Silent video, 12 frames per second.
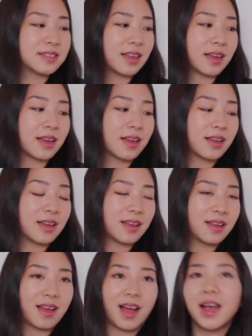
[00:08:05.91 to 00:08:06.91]
Like,
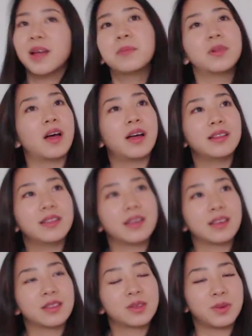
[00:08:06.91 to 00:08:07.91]
I blot
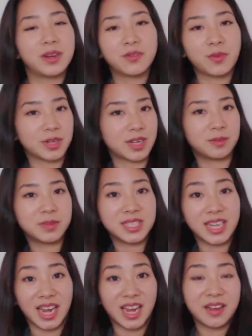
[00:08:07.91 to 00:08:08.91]
like 3 to 4 times a
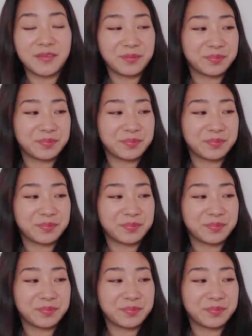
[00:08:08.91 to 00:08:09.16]
day.